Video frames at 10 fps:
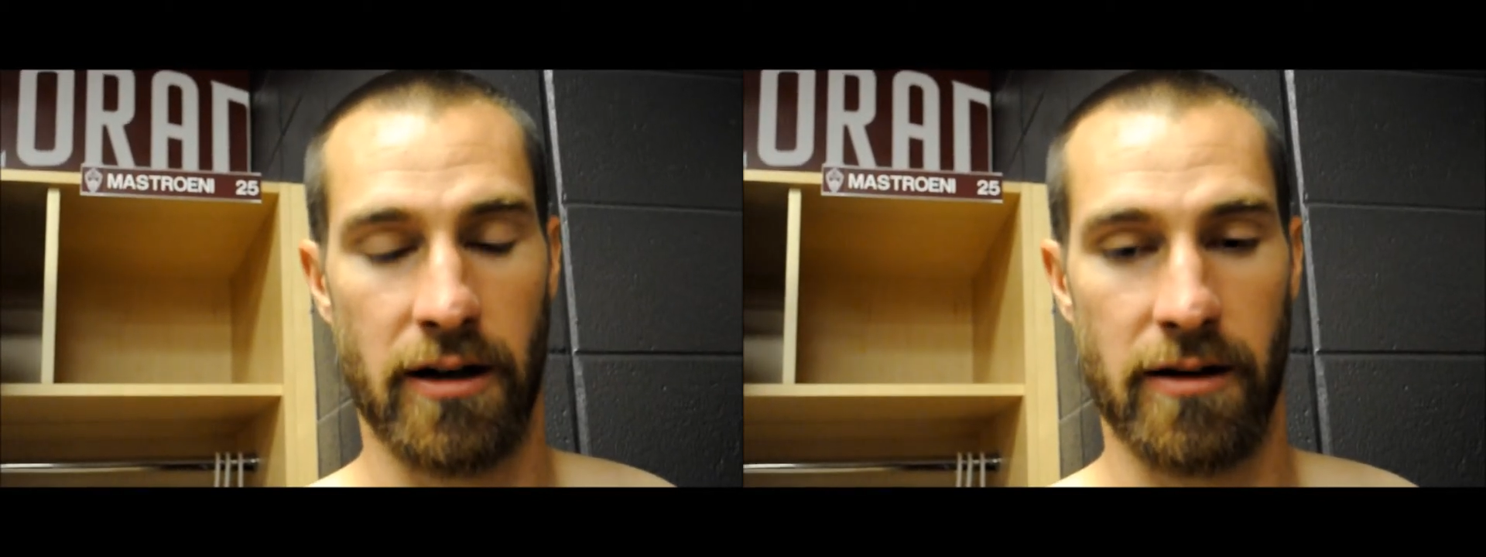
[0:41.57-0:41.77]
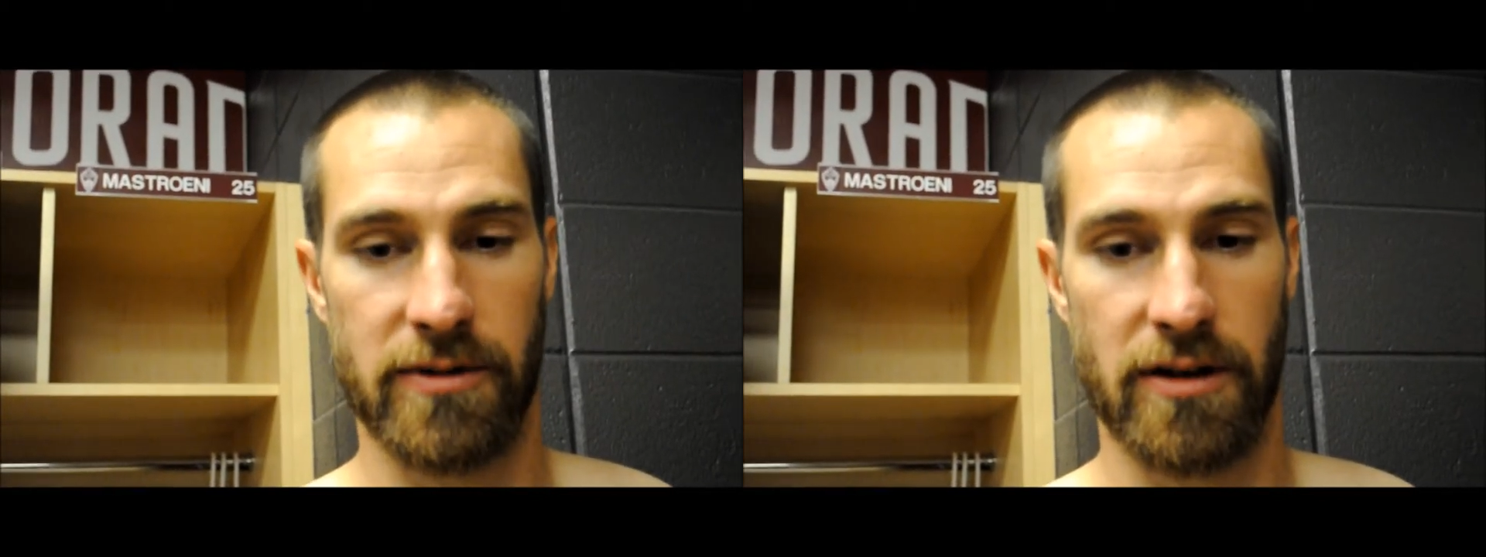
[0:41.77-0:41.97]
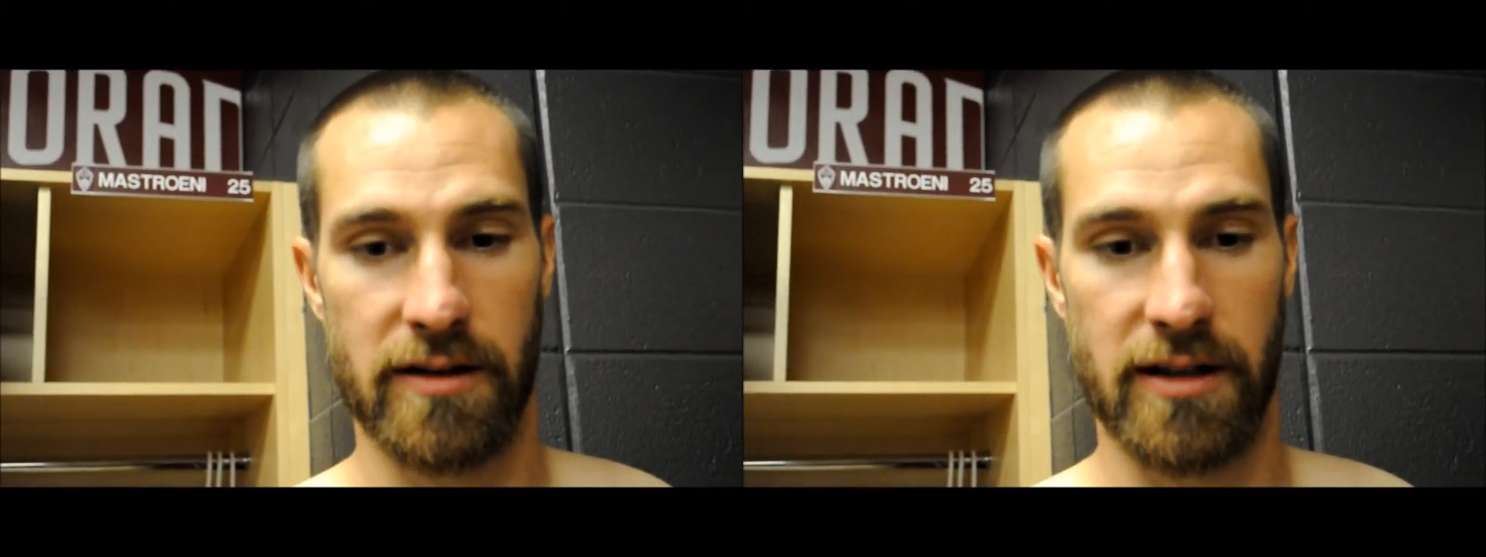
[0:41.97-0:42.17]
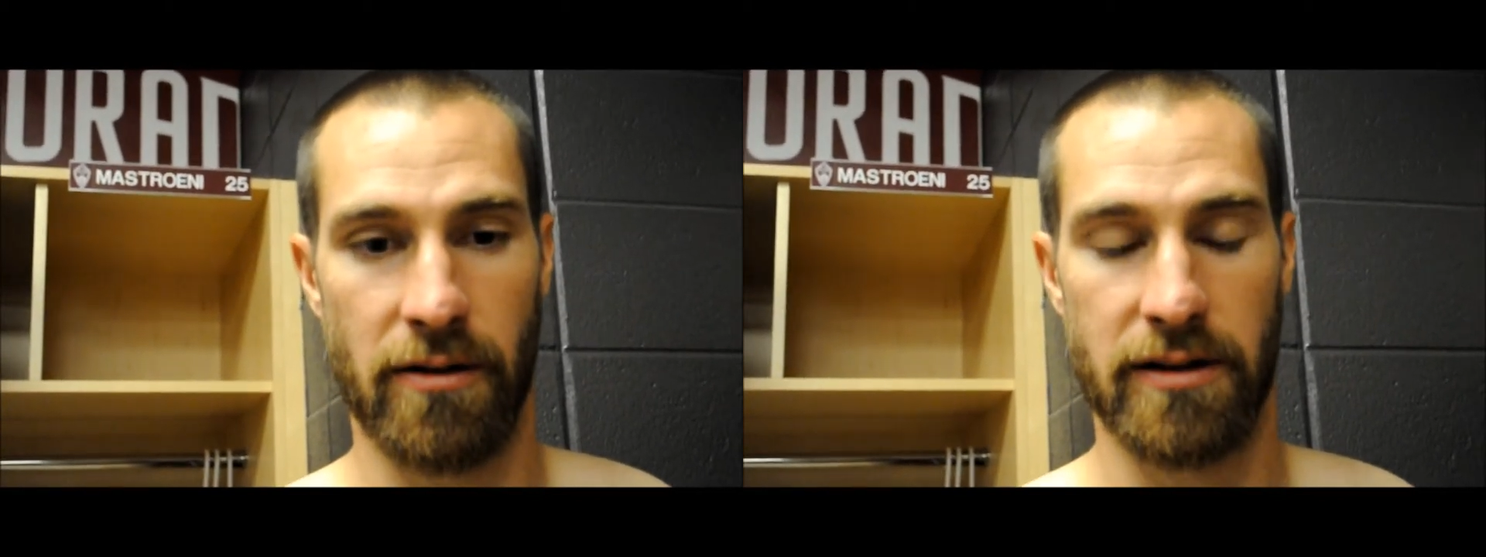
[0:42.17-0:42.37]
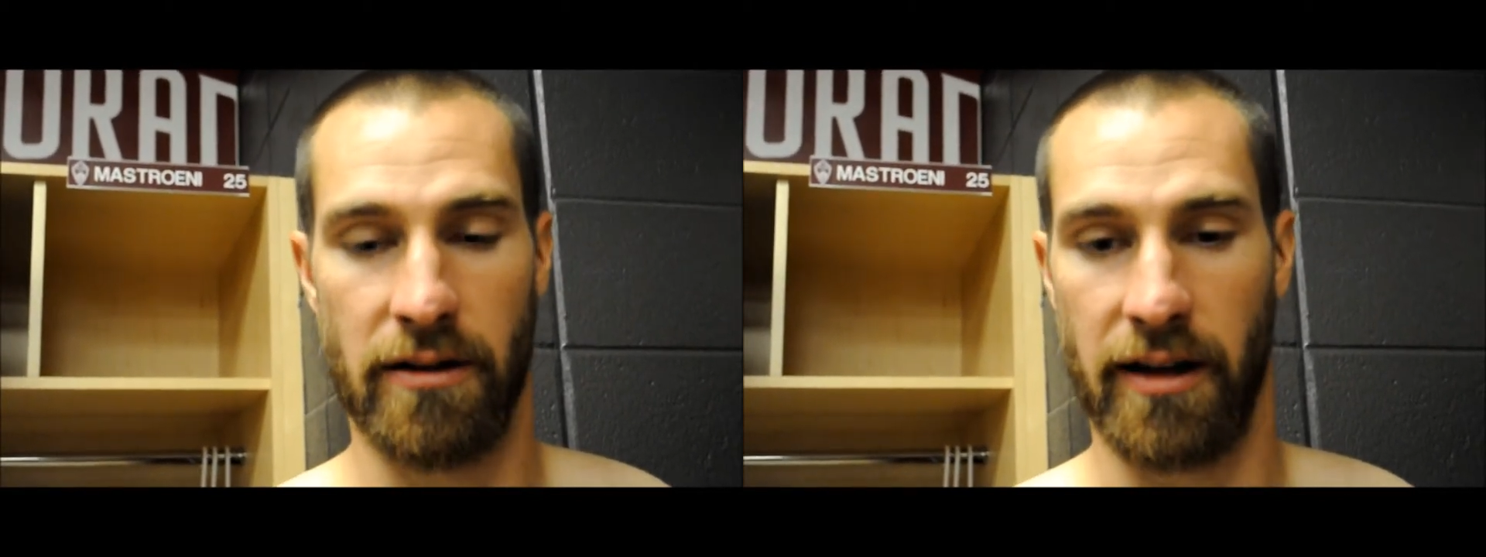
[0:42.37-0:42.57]
It's hard to say
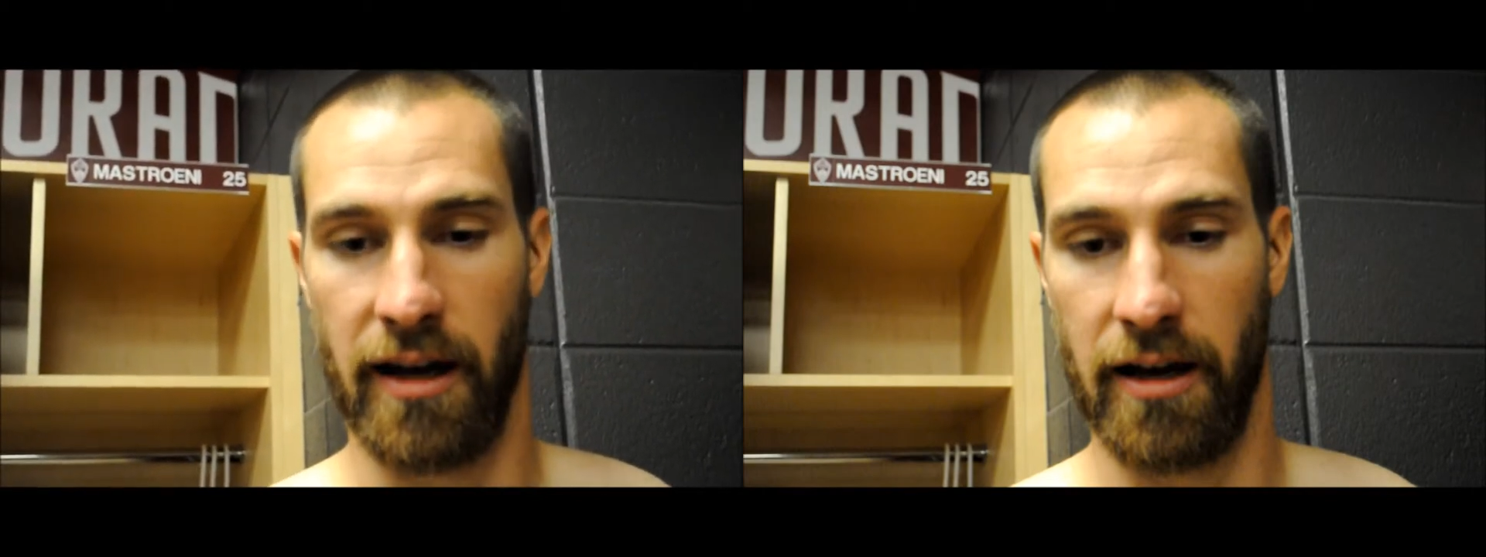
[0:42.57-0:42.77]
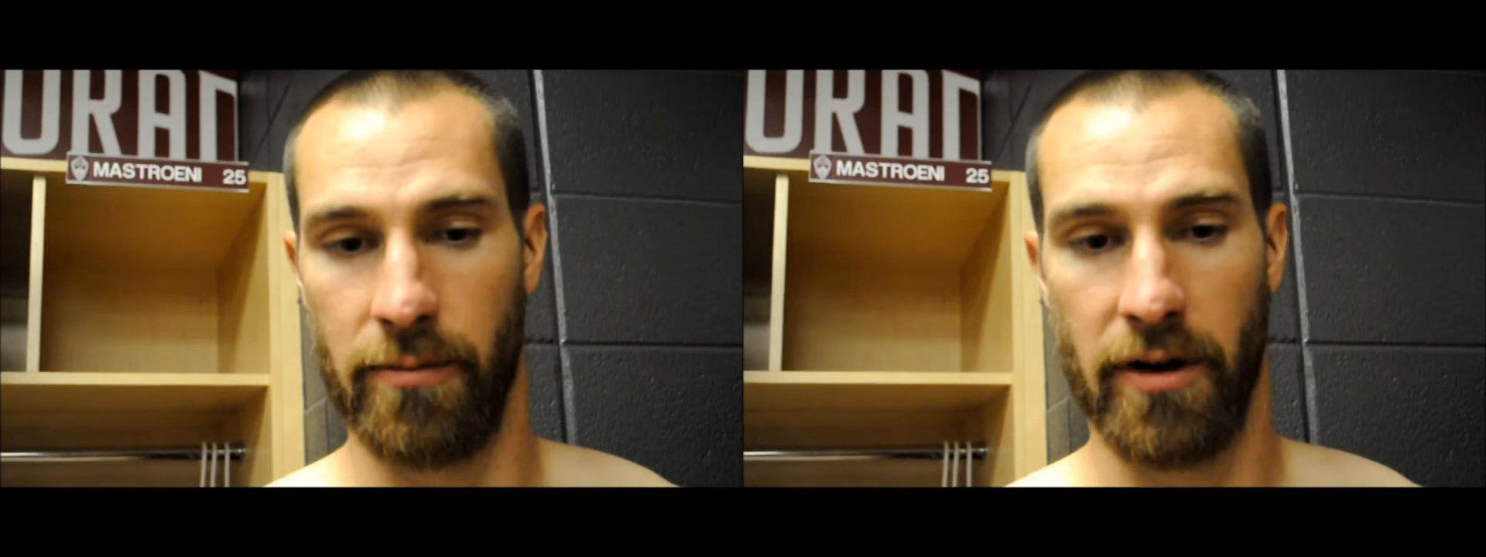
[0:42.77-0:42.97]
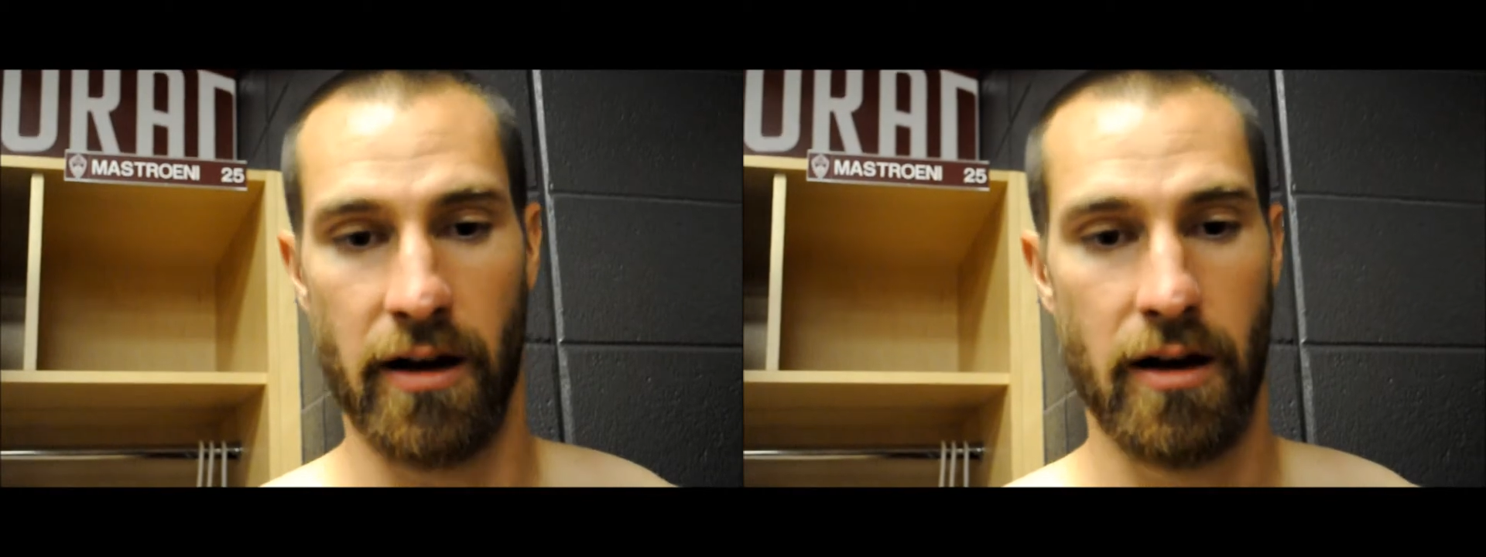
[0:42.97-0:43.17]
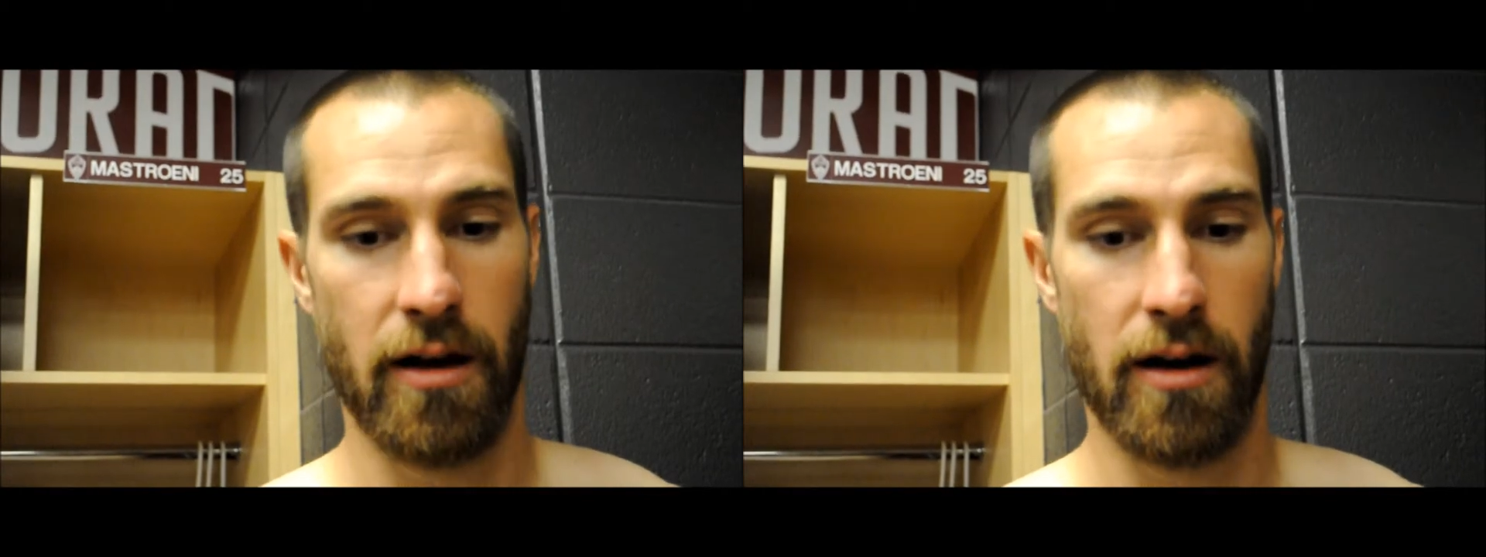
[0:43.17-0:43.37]
right after the game, but